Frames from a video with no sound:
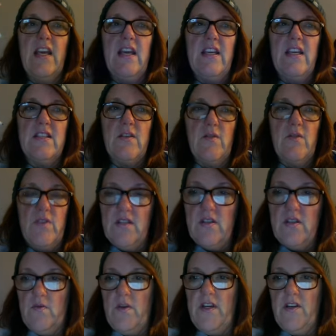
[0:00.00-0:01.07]
So this
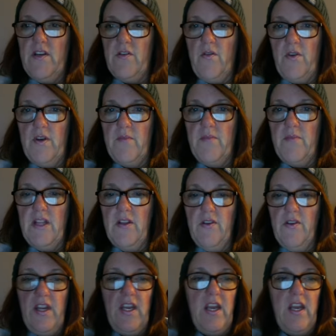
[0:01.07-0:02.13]
is what you're going to be looking